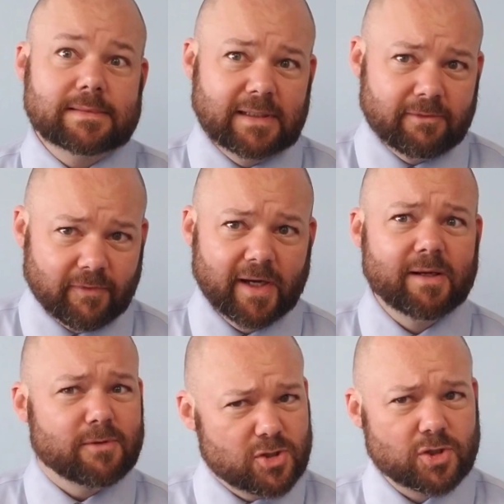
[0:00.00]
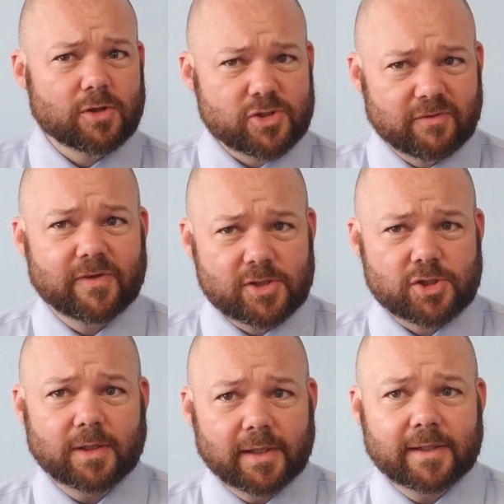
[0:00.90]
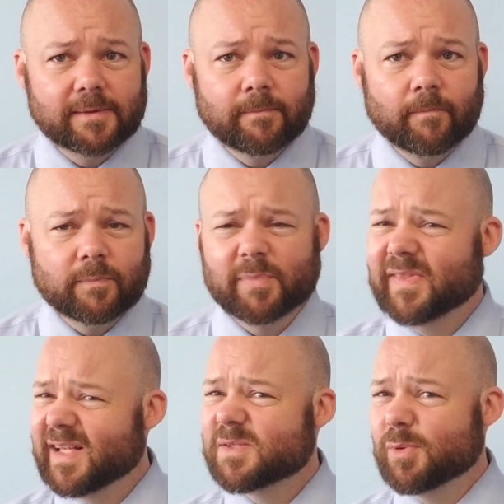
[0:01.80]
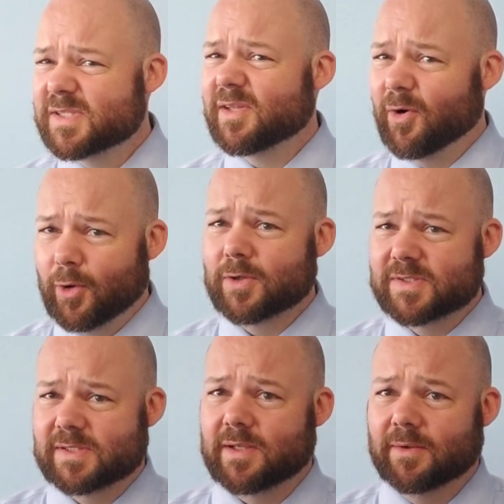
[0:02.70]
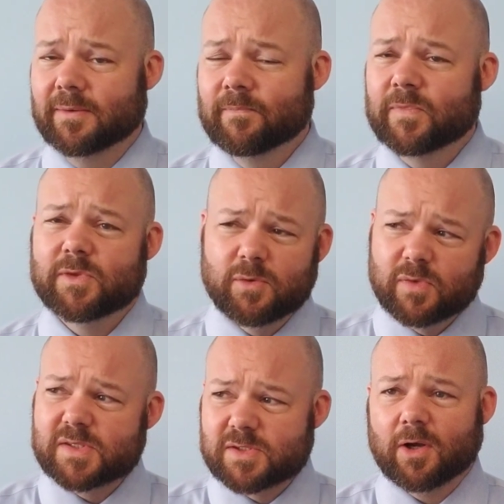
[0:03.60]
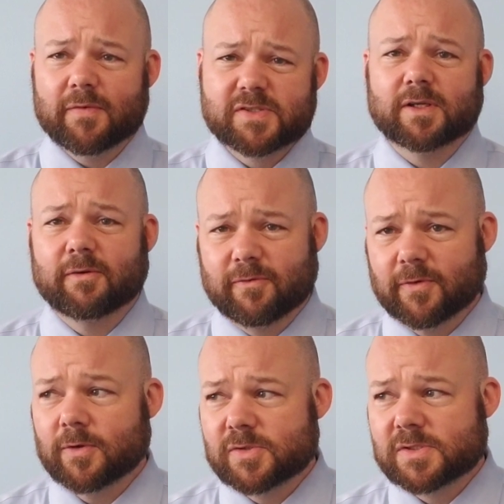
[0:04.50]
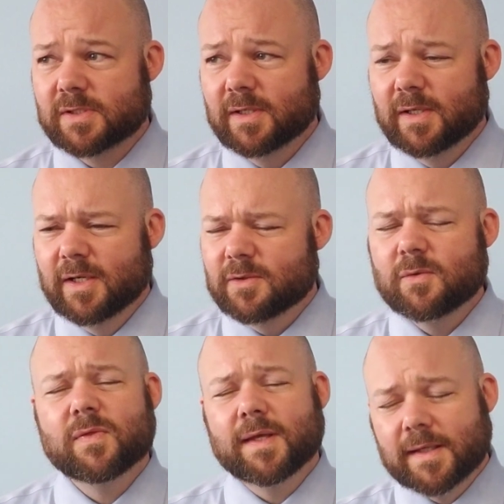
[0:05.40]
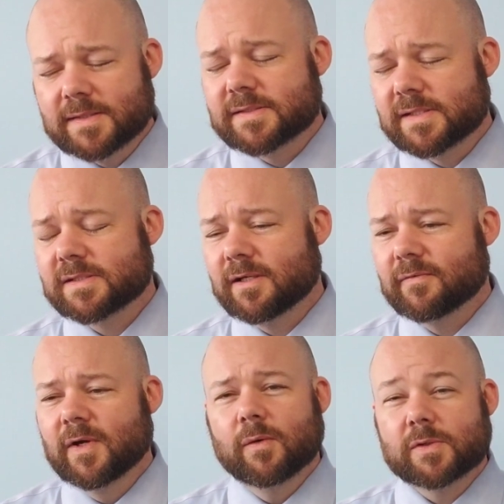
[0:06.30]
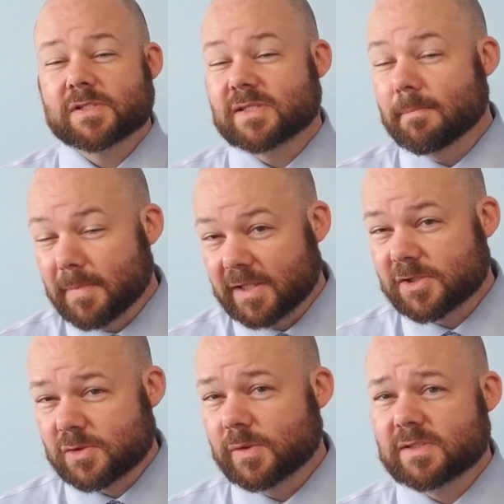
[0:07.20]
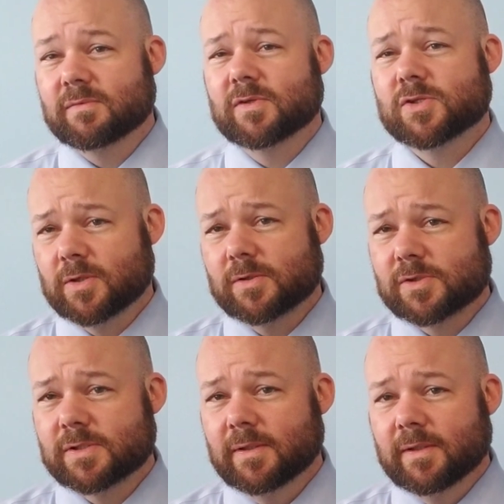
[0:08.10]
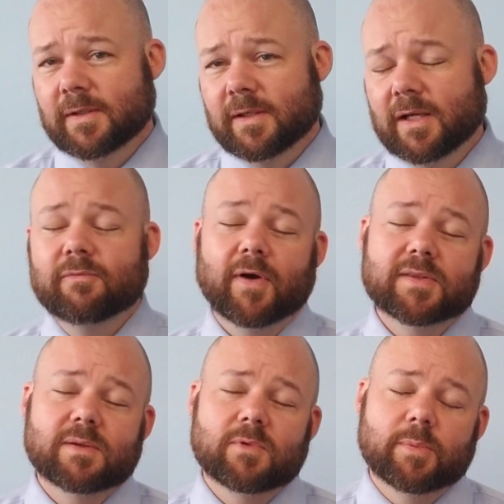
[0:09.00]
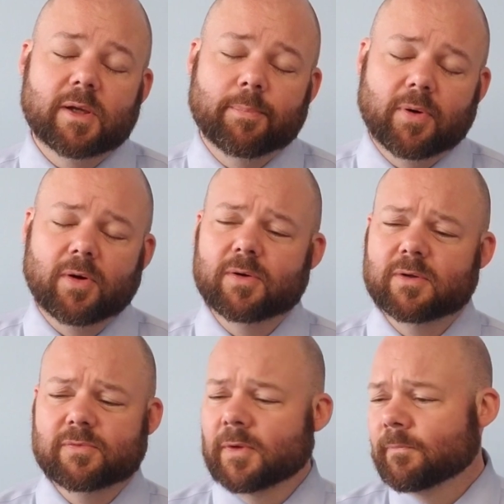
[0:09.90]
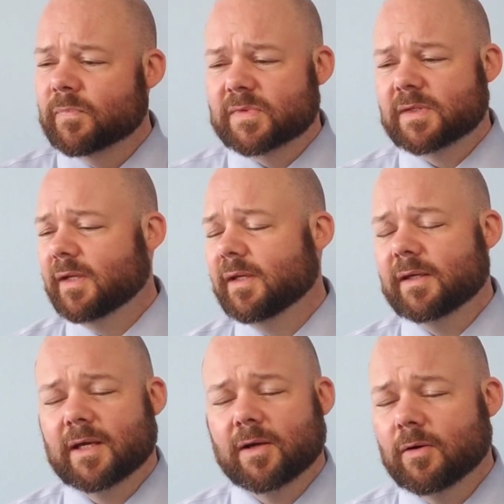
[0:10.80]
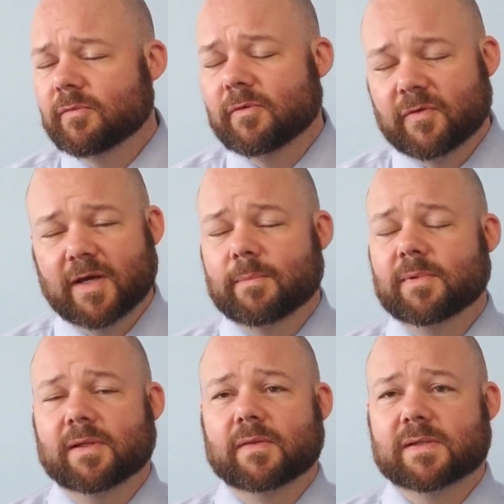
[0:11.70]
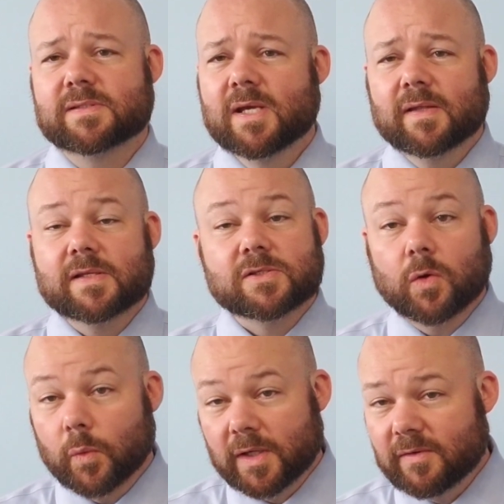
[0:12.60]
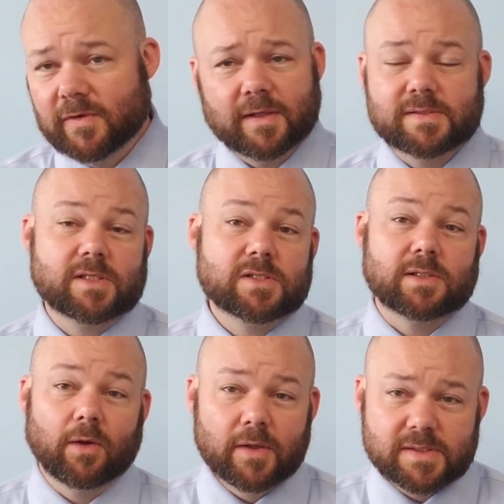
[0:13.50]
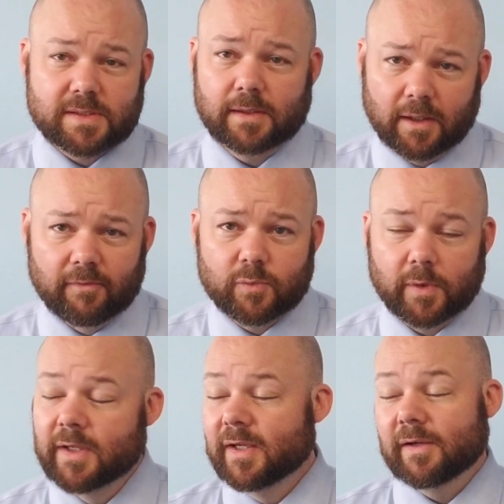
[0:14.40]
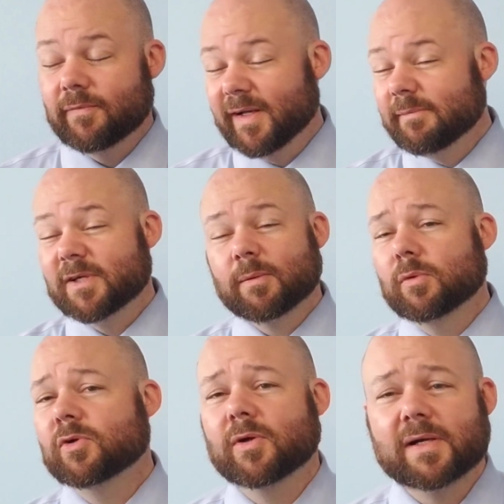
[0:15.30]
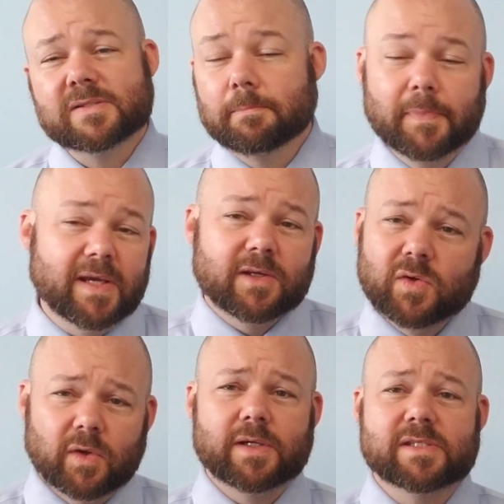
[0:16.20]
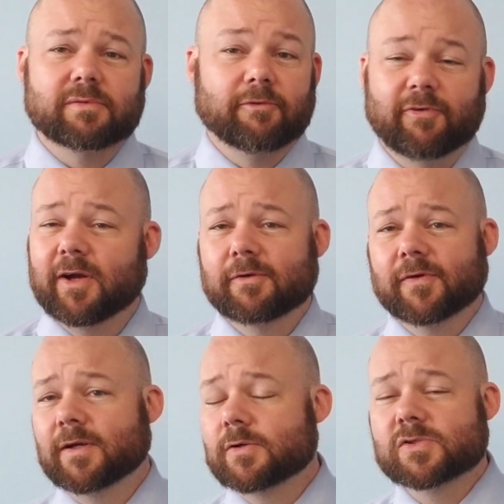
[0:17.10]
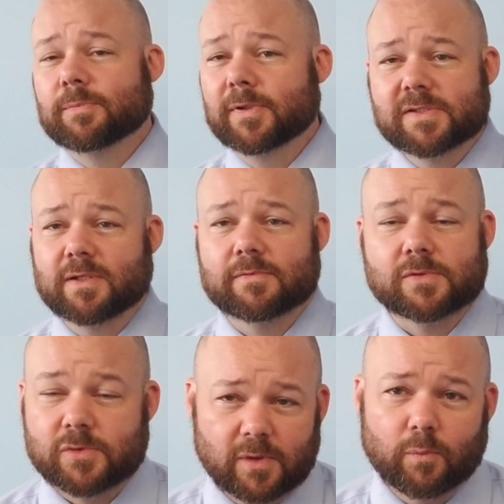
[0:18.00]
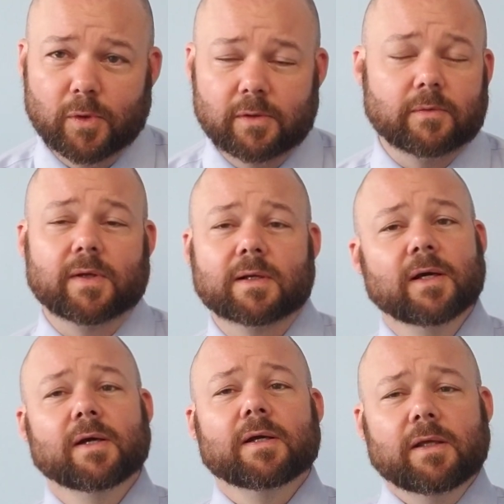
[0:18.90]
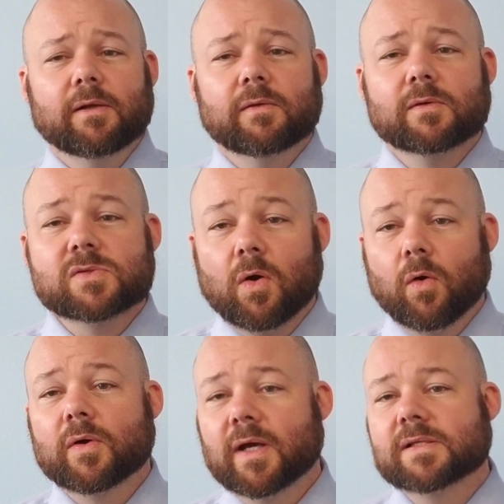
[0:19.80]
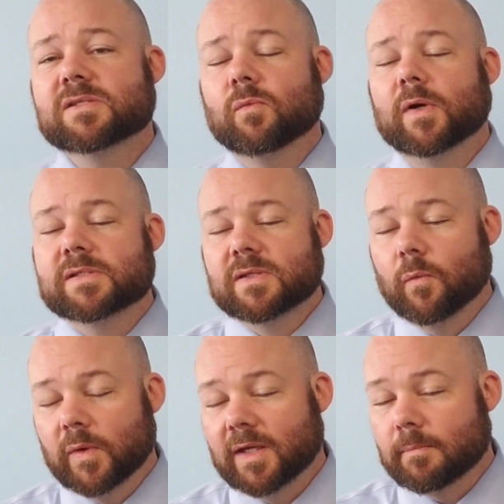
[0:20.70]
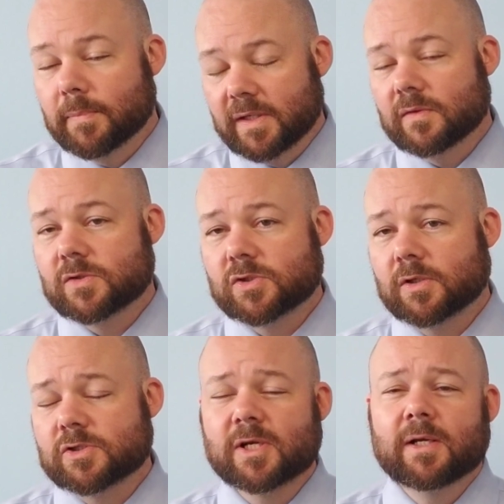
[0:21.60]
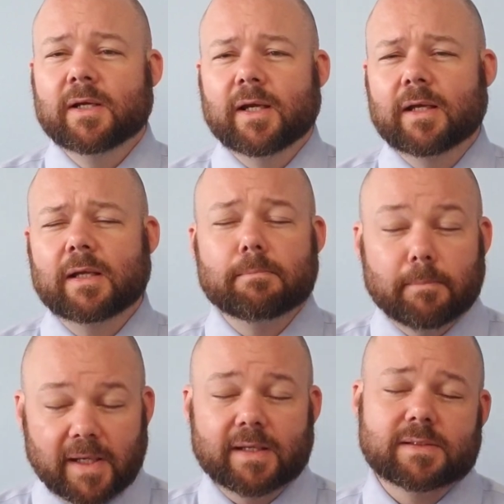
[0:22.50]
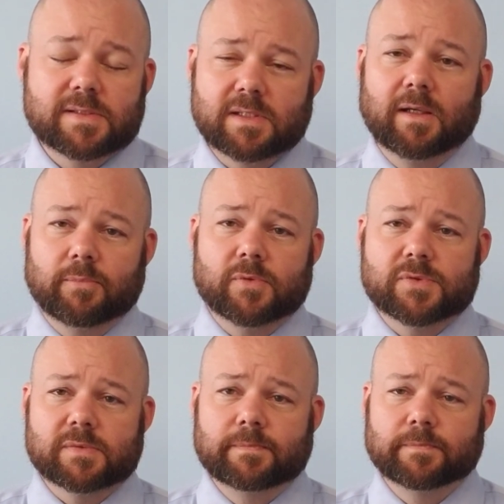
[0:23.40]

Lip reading: Invite them to church eventually. But that's one's the hard sell. Do the soft stuff first. Do the easy stuff, which is the ministries of the church. Invite them to be a part of taking care of a family that's grieving because they just lost a loved one. Invite them to come over to your house and bake cookies for firefighters or police officers. You didn't want to do that. There's all kinds of ways that we can be the church and make disciples.